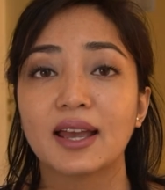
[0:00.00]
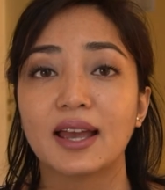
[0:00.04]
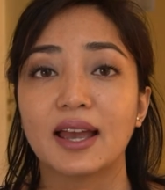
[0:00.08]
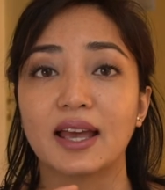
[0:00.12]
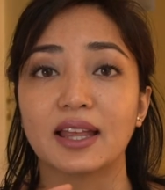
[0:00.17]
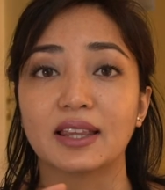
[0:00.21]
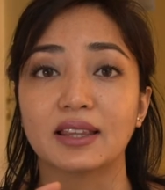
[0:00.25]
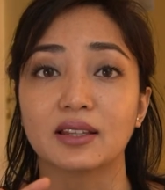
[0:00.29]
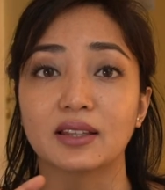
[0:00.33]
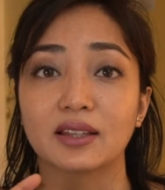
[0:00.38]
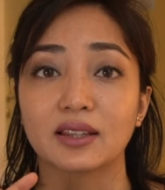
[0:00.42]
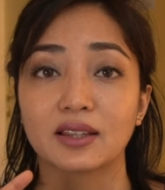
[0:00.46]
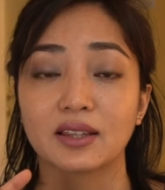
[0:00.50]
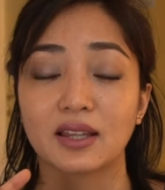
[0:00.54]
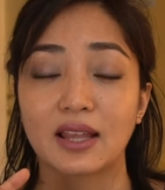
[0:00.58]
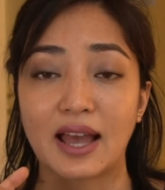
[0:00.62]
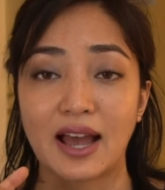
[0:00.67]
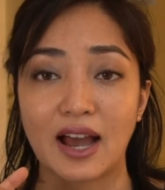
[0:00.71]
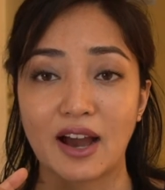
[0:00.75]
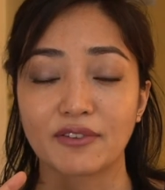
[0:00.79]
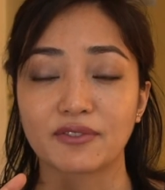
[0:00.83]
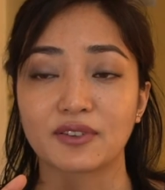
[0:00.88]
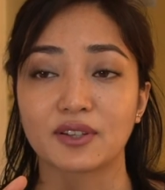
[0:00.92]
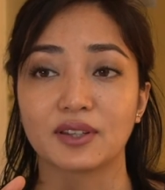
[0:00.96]
and
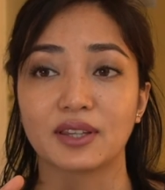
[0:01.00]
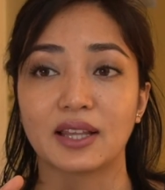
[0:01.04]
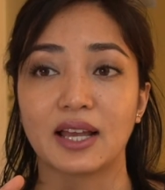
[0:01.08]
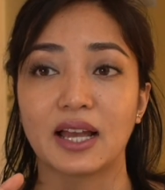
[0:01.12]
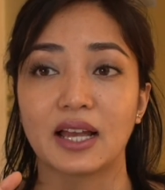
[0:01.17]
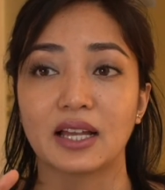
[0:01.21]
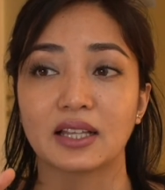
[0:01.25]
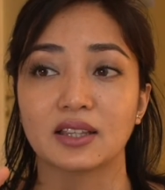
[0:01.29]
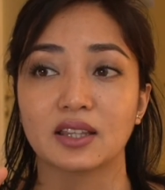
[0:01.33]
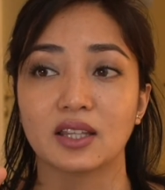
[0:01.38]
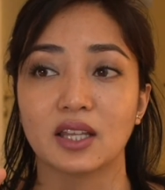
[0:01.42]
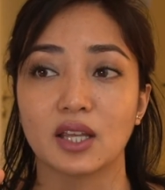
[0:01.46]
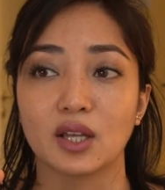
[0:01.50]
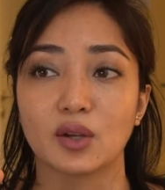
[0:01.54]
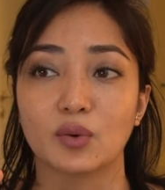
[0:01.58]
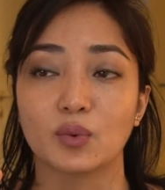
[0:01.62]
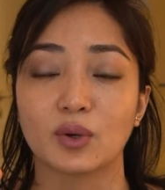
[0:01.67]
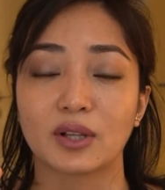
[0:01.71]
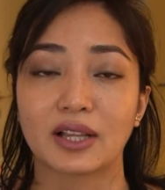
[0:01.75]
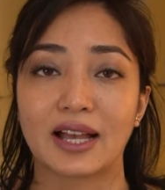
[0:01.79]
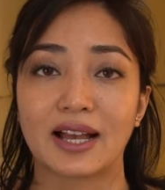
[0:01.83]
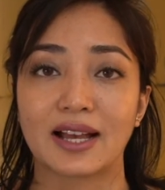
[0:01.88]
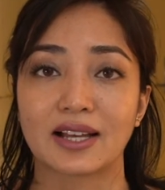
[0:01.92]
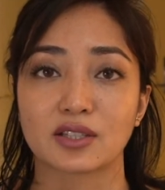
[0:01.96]
after that they
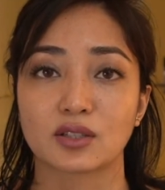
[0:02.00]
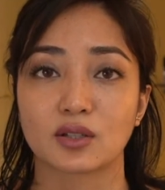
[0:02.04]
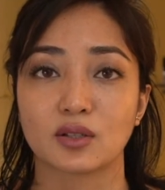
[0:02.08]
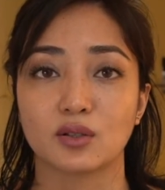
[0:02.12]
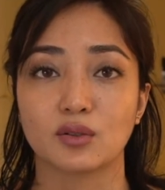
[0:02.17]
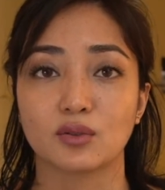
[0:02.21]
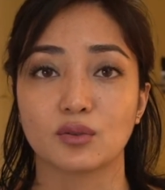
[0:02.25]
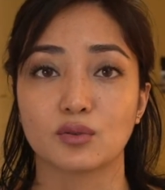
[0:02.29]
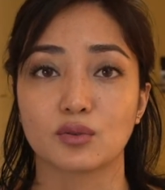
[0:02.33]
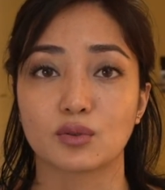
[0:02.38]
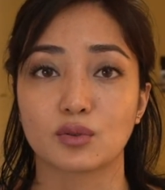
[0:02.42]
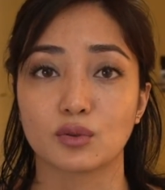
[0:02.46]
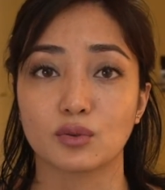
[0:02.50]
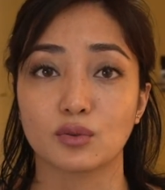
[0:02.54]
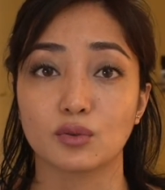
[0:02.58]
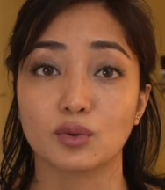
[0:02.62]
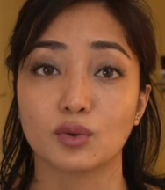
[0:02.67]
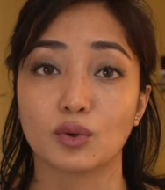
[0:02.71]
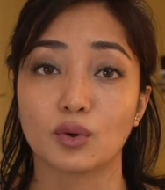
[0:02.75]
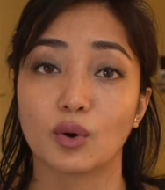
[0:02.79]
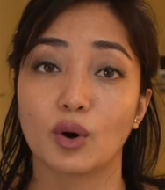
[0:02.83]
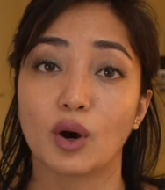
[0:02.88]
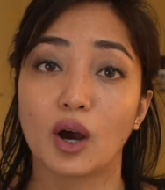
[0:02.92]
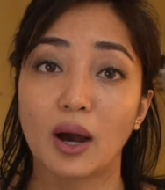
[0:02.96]
will ask you to
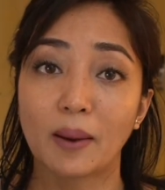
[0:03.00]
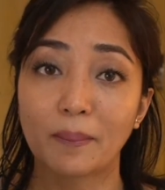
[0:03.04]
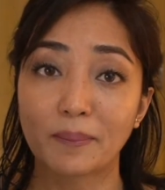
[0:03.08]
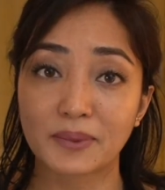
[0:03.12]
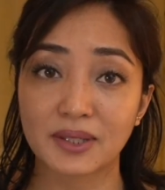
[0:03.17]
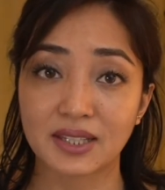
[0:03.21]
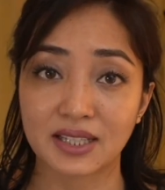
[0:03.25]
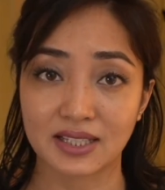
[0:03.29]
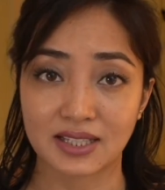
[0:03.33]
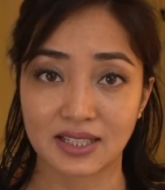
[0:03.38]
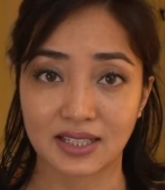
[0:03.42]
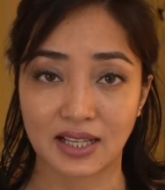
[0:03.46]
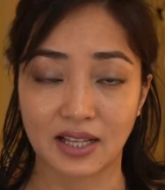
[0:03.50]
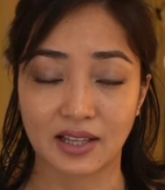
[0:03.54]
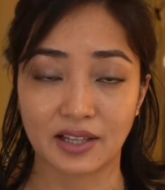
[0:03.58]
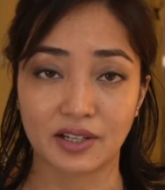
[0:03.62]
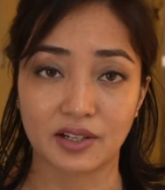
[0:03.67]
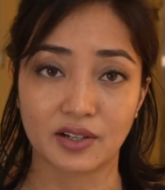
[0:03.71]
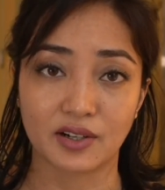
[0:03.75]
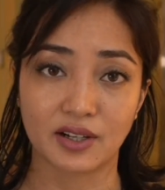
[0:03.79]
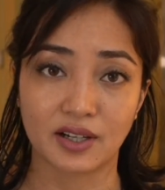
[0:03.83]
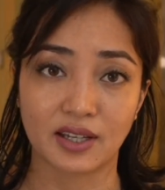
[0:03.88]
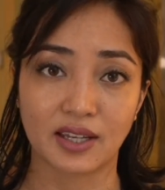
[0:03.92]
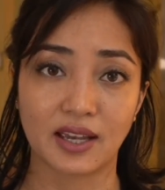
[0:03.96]
go up the
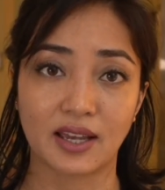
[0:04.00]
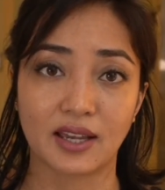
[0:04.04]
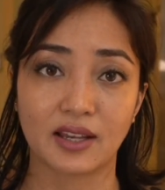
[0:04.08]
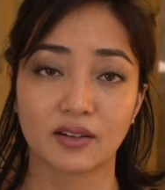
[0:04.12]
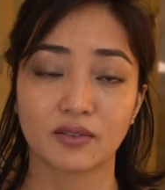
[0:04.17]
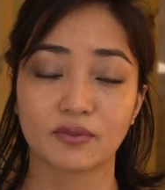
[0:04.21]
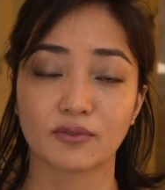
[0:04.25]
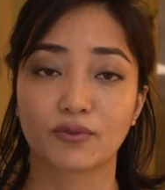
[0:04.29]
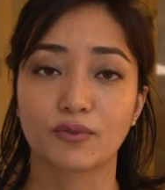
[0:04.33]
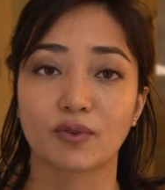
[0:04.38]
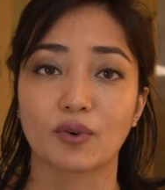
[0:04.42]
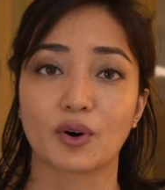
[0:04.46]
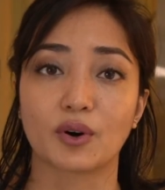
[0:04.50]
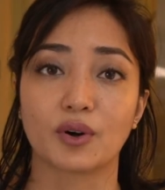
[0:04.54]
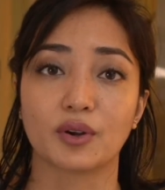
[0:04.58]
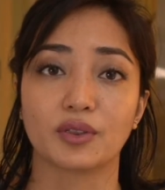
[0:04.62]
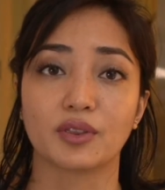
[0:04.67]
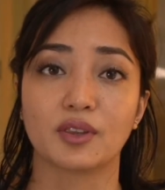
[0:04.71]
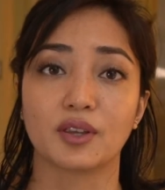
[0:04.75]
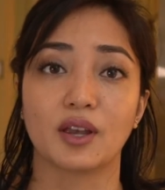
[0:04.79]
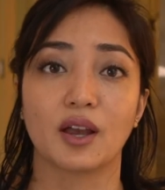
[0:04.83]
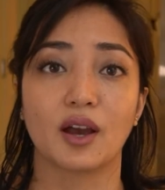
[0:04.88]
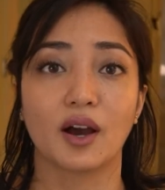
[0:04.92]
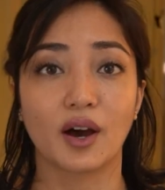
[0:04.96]
escalator again for
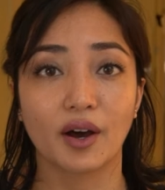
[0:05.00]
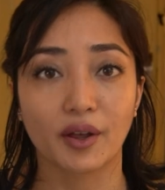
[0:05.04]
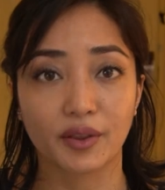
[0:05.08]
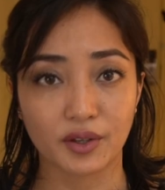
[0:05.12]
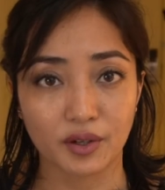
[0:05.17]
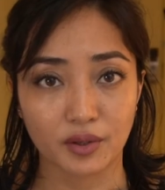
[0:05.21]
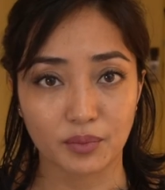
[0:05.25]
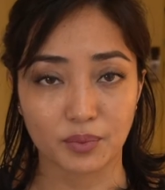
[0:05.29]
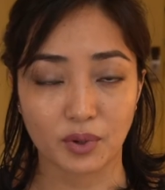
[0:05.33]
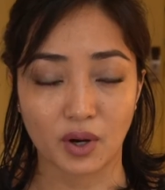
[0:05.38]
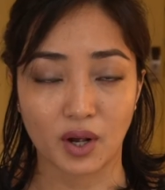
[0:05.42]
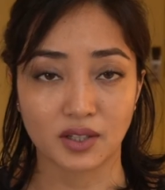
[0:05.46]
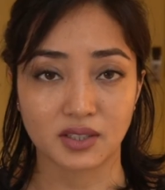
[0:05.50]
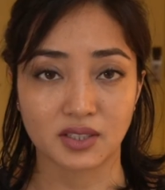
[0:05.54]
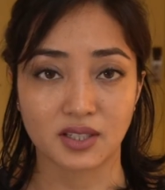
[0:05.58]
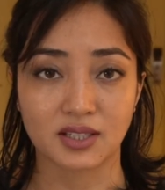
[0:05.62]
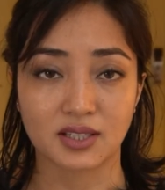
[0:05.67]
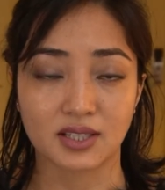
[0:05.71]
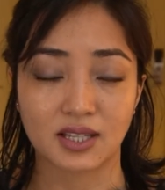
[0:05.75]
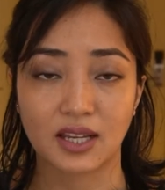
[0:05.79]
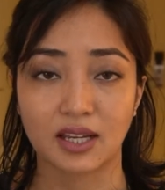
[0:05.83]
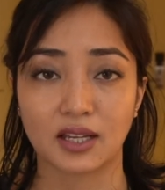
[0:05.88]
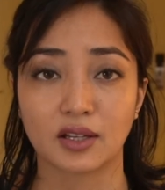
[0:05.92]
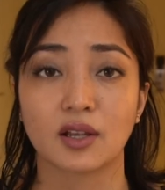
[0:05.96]
the other
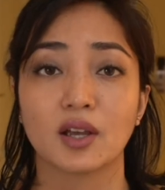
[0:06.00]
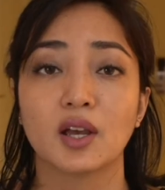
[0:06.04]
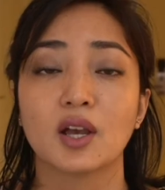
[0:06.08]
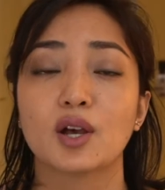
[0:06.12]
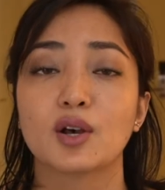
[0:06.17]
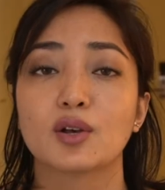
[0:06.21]
processing.